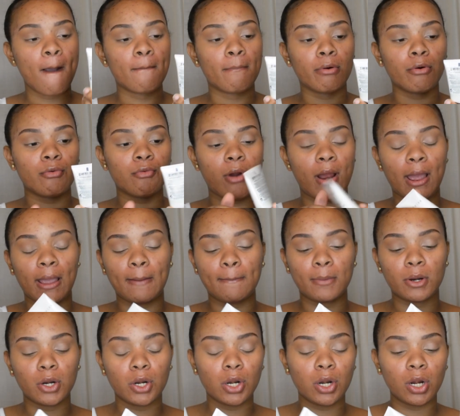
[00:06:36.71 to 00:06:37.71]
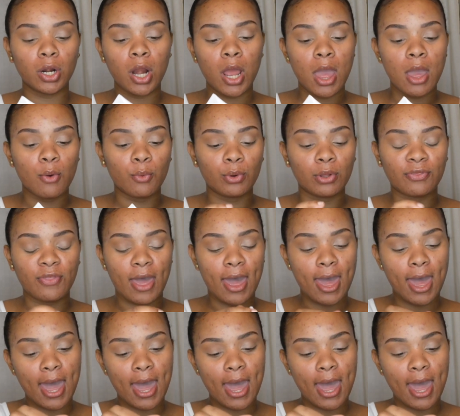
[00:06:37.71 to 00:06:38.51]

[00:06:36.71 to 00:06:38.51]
Primer with